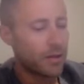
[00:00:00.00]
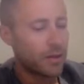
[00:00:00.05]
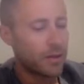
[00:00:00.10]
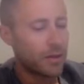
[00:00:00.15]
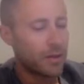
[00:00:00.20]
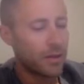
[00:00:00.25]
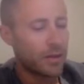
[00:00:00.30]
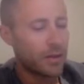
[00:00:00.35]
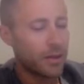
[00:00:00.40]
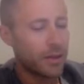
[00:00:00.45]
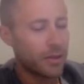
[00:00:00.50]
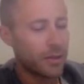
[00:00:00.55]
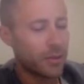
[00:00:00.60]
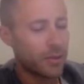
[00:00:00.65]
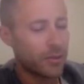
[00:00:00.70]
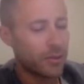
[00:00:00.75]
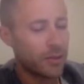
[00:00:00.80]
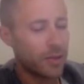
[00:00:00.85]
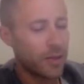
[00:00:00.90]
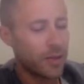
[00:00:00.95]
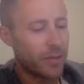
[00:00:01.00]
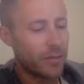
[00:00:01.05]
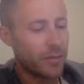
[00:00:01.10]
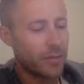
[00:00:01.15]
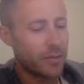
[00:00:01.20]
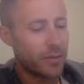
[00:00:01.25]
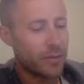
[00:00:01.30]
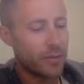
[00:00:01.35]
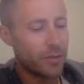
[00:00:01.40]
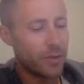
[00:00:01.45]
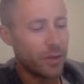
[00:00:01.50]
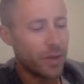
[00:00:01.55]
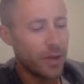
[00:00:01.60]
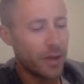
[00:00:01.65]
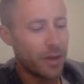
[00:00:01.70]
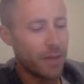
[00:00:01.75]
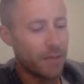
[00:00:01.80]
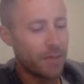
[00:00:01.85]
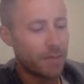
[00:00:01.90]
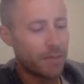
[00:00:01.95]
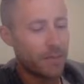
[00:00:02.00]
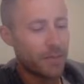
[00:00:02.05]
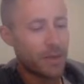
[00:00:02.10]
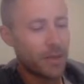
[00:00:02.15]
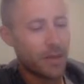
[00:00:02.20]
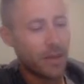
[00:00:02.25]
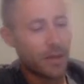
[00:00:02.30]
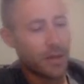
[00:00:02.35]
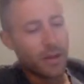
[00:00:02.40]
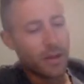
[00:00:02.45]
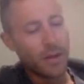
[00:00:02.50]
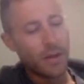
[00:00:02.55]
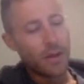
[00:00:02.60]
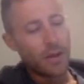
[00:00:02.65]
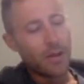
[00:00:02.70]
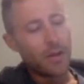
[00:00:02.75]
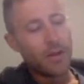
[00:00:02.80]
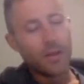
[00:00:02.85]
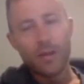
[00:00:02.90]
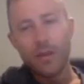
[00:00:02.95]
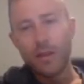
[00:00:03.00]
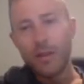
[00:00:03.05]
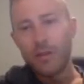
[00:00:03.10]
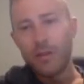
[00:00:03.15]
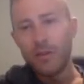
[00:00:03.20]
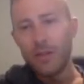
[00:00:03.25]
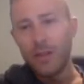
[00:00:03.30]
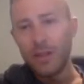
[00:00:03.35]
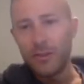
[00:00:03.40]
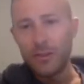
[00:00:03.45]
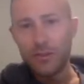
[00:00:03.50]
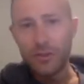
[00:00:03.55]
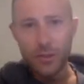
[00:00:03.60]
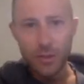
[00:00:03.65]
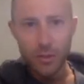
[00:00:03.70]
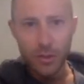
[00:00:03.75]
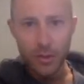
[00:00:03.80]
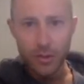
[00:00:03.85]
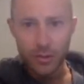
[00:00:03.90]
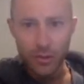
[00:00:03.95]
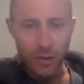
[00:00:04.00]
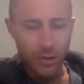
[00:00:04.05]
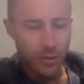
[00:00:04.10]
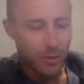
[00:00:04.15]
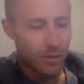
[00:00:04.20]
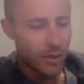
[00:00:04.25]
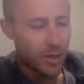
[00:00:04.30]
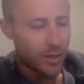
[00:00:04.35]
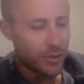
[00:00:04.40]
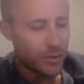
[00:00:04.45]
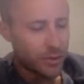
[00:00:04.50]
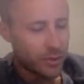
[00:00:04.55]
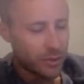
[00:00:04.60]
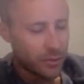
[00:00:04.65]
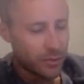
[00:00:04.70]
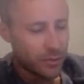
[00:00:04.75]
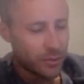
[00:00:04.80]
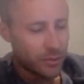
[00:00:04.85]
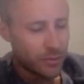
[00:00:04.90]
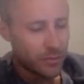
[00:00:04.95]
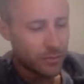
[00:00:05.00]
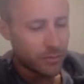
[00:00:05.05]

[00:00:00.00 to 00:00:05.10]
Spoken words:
and that equals m2a. These two accelerations